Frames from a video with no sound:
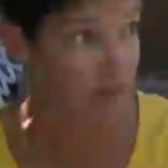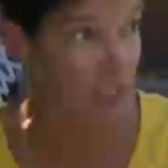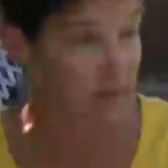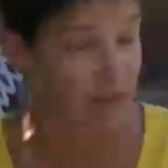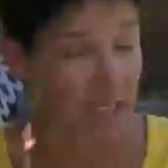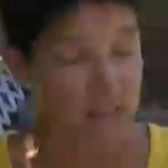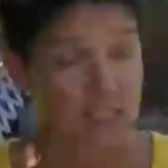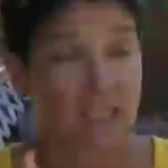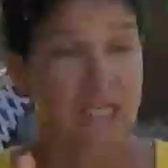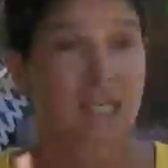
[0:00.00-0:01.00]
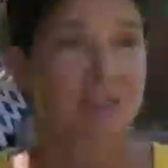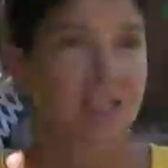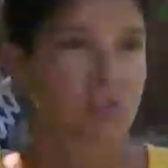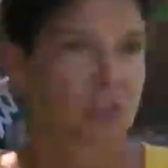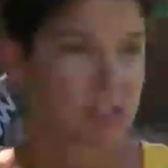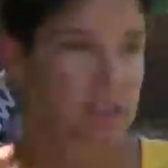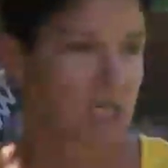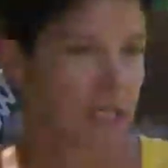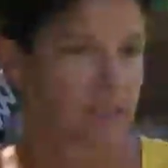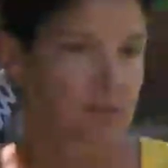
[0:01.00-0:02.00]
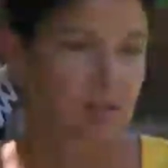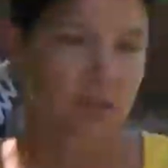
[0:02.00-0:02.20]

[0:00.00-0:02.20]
of the event. That's just nice.